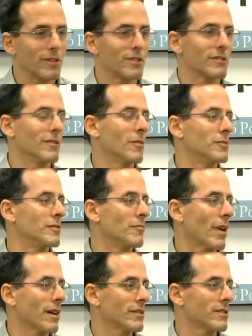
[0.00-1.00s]
these global
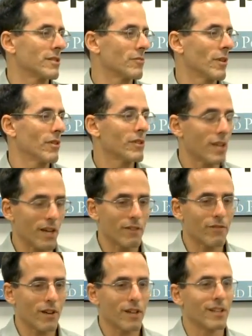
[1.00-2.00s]
imbalances. Well, okay,
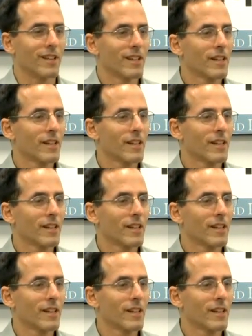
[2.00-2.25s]
fine.